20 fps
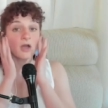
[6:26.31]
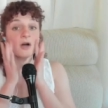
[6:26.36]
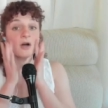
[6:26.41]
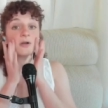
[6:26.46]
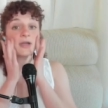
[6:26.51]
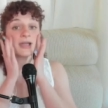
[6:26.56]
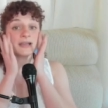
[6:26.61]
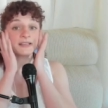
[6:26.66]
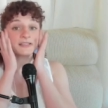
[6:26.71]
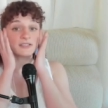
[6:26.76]

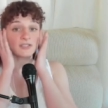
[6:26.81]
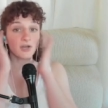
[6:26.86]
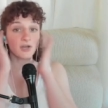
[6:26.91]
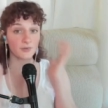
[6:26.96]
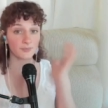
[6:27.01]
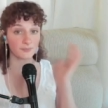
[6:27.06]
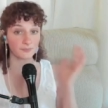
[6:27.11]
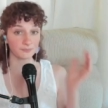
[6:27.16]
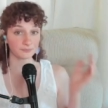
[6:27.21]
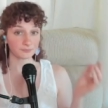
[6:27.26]
okay
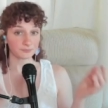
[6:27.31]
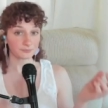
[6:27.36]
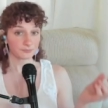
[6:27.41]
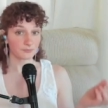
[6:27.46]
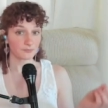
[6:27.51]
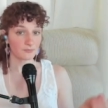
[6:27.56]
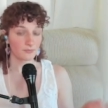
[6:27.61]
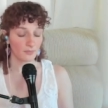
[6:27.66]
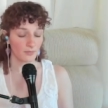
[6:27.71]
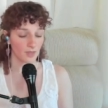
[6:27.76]
so
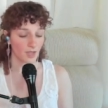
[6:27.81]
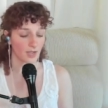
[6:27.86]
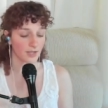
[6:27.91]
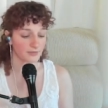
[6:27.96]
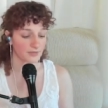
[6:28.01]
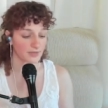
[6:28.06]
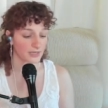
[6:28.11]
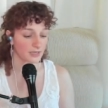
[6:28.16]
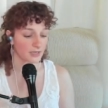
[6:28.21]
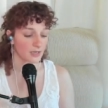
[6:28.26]
I
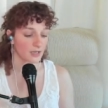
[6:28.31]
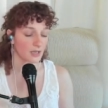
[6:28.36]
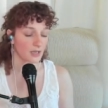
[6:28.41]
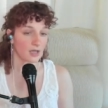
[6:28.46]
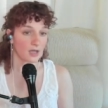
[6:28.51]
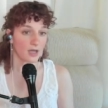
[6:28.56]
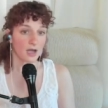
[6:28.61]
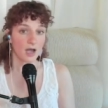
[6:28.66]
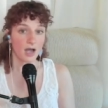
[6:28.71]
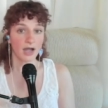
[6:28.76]
think
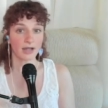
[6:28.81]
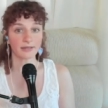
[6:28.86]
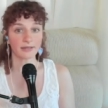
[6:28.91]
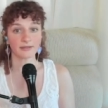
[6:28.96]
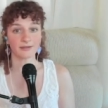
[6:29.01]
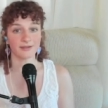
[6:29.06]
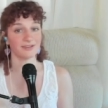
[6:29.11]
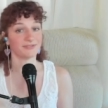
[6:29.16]
I.